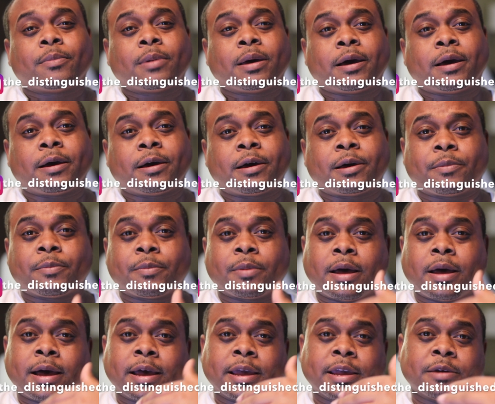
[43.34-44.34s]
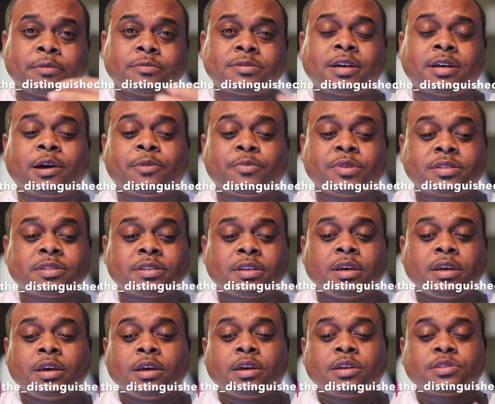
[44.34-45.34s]
I am Thomas.
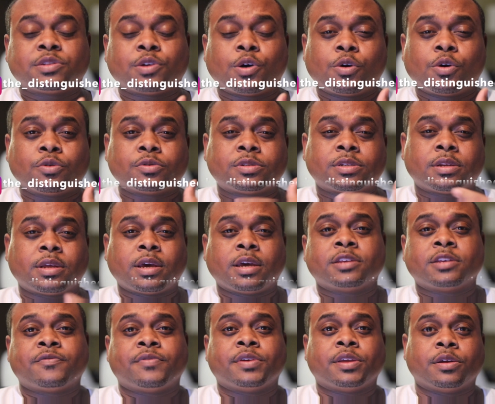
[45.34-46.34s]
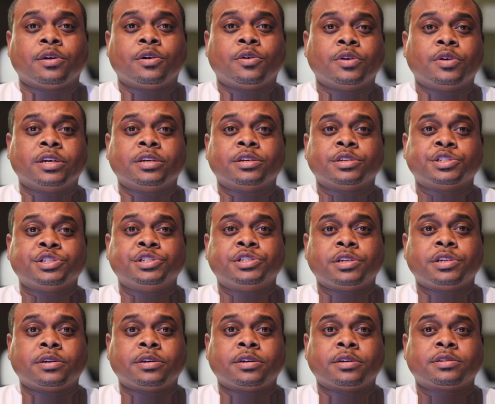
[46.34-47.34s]
So today's video is
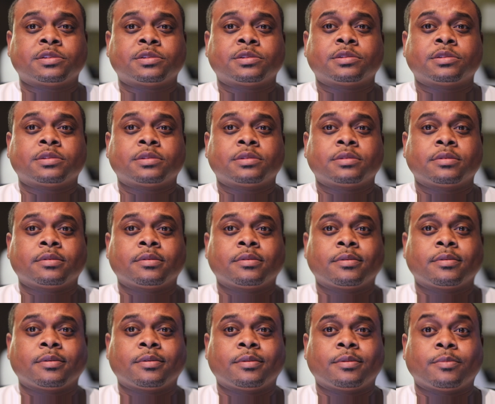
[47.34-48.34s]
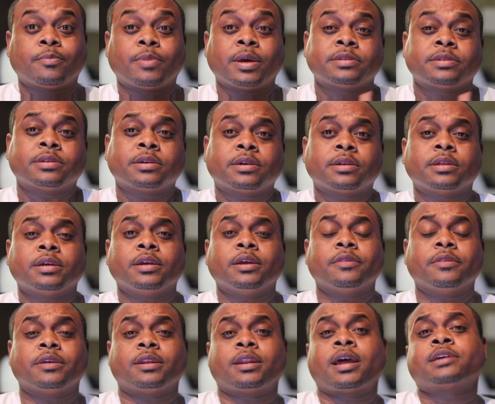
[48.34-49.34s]
just basically
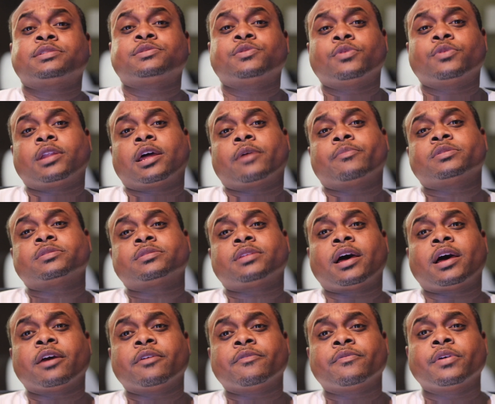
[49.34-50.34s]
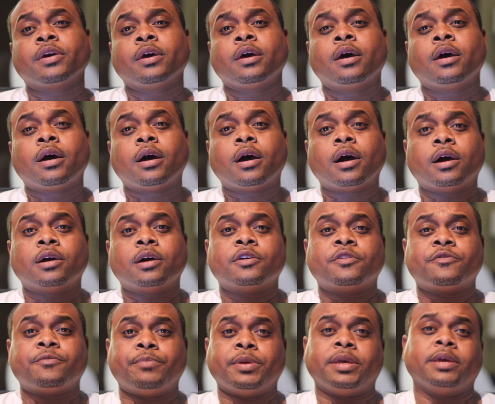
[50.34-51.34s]
the not so glamorous life
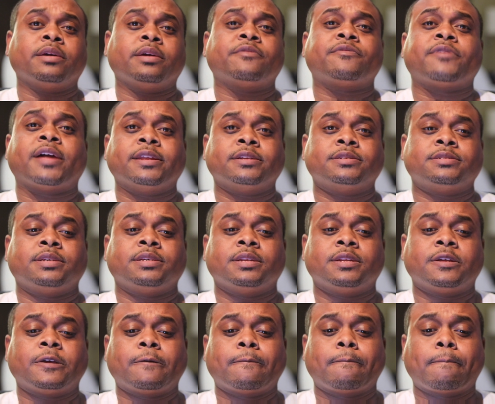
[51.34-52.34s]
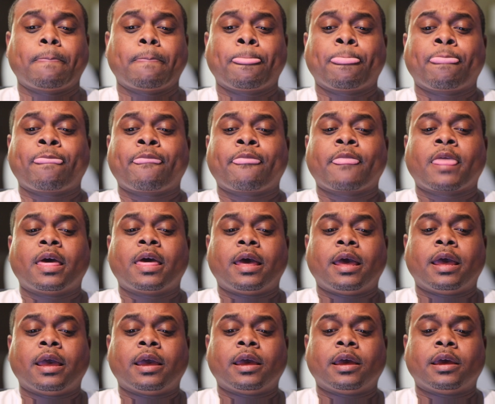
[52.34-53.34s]
of being a flight attendant
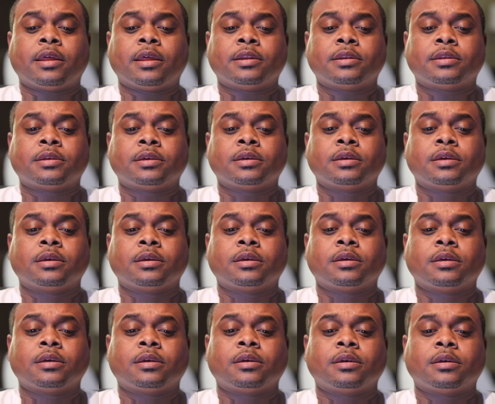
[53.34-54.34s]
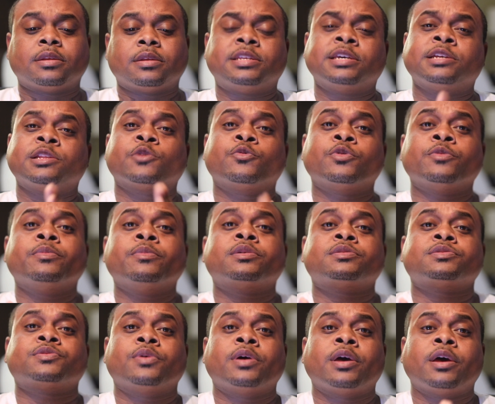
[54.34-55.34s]
and dealing with
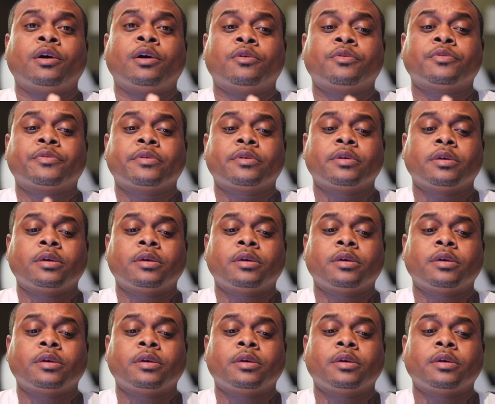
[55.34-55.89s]
mental health.